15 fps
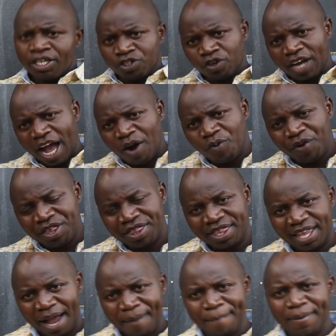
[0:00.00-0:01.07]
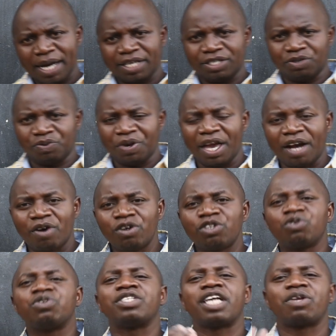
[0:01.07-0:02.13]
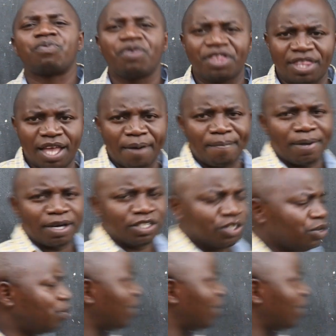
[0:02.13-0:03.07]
So now with numbers, we are going to start with numbers.